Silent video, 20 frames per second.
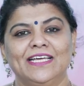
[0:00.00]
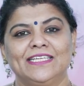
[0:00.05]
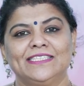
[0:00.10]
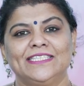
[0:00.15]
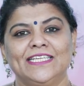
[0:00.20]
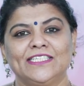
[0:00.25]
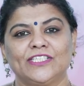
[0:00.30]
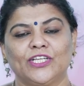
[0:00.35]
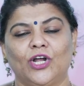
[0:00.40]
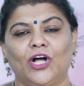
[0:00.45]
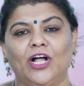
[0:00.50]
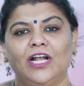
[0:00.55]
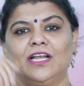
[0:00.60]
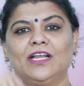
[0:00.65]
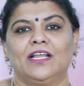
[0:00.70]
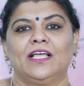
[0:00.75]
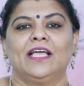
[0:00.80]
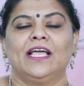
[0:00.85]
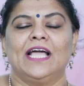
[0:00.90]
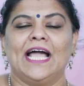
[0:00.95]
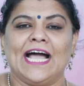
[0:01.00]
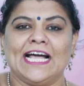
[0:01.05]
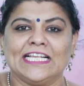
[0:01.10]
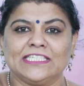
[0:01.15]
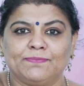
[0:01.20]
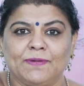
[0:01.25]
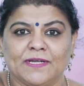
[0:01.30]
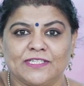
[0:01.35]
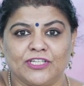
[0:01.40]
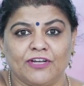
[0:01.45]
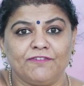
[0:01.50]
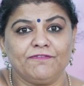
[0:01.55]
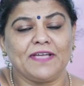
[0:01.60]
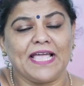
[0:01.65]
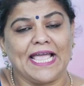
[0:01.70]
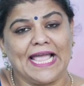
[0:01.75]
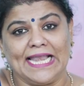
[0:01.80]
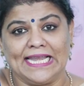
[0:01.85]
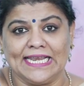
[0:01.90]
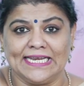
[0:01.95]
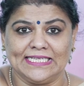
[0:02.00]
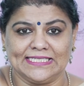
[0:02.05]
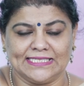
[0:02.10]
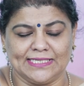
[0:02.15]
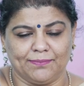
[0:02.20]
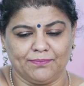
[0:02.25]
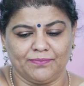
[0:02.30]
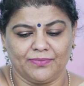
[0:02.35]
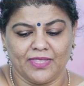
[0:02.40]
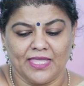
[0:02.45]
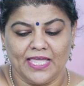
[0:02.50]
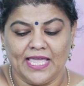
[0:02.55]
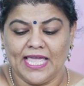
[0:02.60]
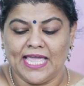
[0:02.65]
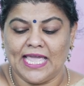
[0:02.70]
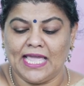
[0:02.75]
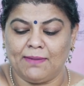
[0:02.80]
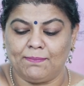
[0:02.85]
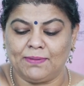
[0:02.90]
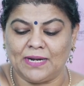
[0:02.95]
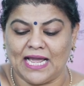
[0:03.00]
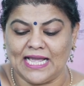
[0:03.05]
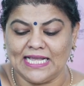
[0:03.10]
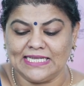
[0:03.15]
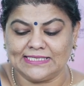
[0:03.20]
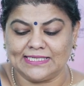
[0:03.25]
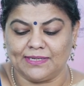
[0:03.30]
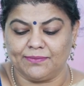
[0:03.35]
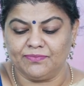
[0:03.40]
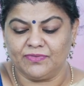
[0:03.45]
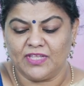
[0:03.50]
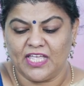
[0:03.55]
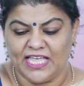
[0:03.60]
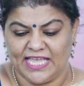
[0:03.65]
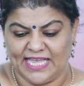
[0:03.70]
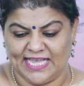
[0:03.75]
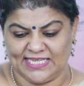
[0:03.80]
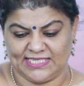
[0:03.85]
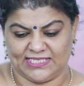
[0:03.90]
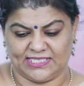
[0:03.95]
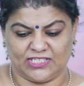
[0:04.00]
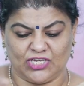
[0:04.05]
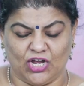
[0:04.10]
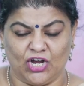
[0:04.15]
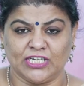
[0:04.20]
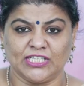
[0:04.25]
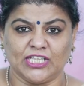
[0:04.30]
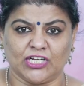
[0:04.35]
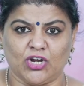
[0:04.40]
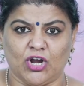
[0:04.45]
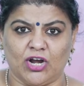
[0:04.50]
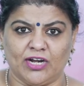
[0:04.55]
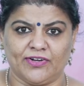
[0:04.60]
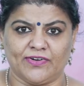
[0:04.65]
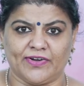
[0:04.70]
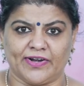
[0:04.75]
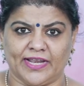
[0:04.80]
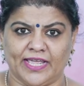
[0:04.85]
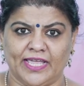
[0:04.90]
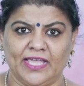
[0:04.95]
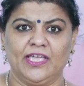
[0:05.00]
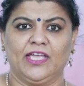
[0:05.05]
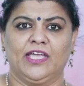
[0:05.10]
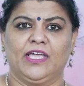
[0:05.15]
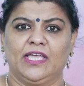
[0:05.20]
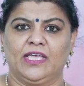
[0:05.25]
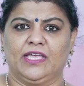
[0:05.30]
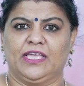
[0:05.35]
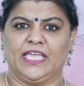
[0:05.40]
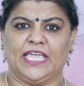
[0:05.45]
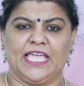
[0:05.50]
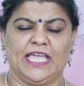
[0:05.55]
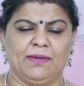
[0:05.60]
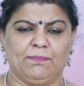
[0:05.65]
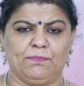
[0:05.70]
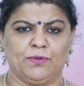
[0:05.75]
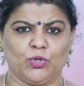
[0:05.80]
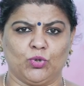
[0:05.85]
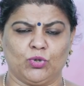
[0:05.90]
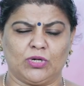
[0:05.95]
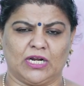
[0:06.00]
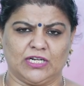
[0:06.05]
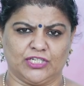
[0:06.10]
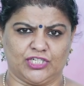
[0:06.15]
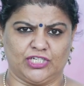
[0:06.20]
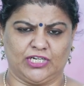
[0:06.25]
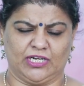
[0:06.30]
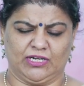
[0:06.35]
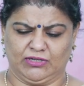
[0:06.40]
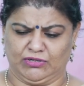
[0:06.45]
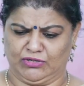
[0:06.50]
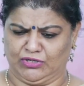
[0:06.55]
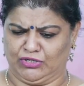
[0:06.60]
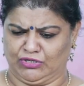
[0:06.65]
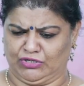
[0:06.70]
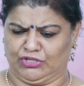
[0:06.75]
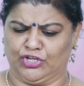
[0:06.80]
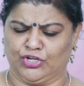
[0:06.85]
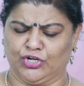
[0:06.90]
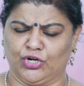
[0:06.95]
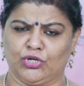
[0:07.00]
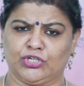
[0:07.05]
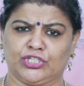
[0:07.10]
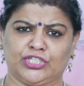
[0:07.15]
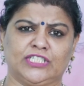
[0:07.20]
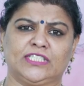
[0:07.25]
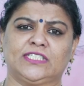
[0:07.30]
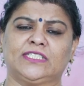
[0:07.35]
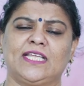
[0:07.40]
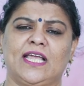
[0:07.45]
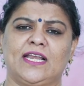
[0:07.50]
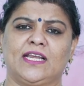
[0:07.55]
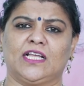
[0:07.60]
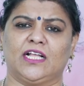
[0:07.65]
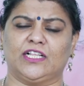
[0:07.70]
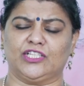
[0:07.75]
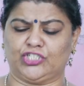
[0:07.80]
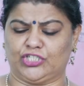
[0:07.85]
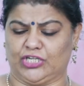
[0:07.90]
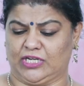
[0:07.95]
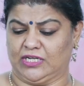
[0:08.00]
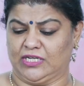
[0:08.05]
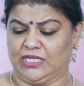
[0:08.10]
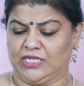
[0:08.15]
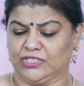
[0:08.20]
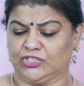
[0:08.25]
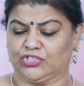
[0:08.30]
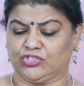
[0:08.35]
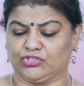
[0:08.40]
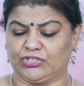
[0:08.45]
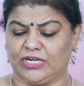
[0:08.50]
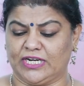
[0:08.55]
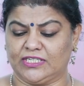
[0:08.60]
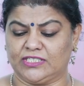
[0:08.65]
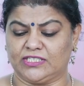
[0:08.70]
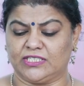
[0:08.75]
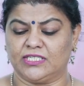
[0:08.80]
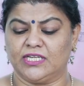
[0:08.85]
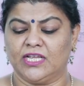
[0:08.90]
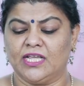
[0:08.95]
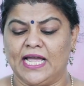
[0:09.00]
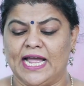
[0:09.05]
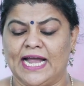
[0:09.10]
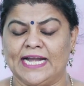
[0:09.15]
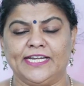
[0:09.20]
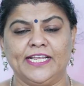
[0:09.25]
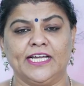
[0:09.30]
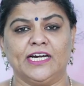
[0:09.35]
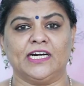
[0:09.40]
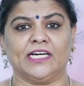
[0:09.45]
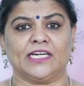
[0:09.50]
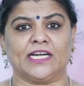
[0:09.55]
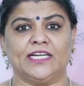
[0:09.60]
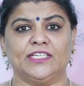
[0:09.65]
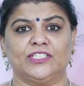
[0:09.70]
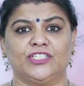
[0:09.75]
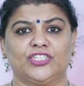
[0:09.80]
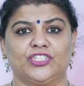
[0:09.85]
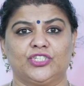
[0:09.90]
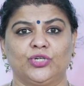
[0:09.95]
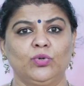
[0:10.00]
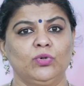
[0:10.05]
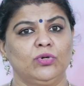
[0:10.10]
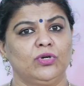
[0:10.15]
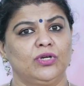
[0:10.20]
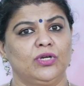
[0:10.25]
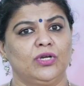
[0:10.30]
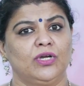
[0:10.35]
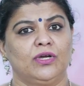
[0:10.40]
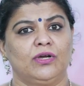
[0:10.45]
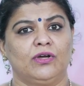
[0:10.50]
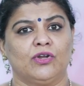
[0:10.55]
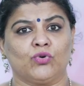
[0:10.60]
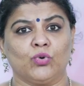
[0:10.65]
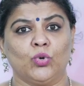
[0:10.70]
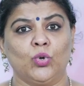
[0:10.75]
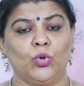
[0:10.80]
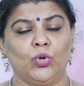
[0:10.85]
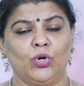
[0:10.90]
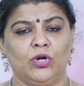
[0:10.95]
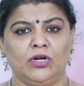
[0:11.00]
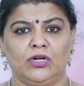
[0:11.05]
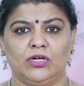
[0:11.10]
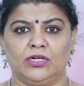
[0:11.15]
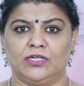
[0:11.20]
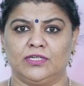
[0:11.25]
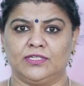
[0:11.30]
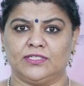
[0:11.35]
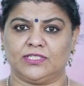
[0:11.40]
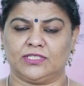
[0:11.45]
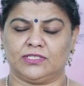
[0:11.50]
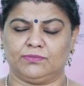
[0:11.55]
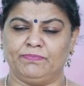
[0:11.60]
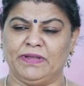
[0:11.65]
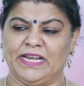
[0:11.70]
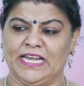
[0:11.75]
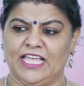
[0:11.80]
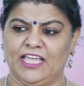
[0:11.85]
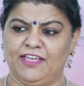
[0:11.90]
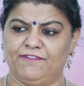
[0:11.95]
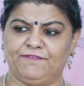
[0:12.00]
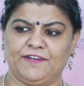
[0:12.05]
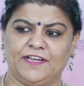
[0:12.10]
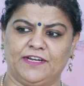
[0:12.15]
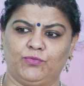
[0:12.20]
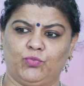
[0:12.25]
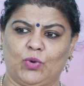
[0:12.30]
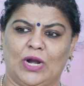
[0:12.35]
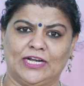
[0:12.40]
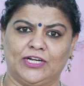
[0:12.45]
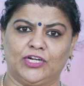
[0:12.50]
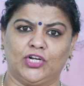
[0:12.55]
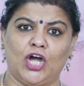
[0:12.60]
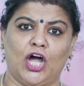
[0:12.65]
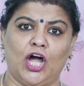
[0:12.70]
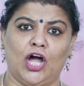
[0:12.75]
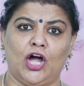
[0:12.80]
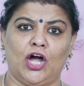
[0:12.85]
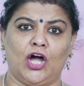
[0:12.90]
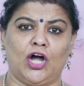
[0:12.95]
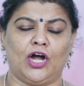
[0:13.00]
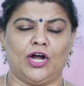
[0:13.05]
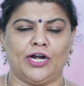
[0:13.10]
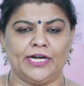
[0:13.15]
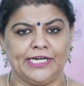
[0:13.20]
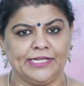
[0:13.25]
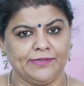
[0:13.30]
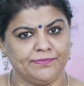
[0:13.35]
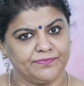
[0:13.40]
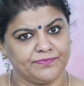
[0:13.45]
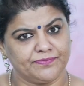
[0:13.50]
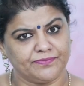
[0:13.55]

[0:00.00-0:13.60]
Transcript: These are all aspects of Hellenism. Hebraism is, on the contrary, Hebrew culture, you know, Christian culture, strict adherence to rules, belief in one God.